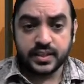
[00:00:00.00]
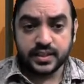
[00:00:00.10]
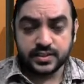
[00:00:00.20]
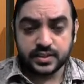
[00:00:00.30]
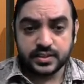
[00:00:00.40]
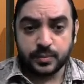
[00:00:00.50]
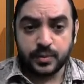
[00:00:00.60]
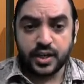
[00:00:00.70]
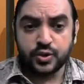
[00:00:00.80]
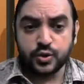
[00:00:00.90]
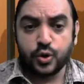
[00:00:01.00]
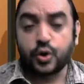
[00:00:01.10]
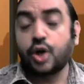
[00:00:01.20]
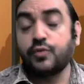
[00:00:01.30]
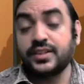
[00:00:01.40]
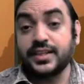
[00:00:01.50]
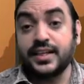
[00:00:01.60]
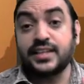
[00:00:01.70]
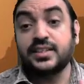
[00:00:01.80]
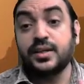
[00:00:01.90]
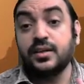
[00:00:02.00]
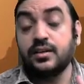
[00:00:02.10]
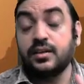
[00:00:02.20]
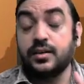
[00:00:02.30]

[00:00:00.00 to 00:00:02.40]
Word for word: is similar to loan or we say it is a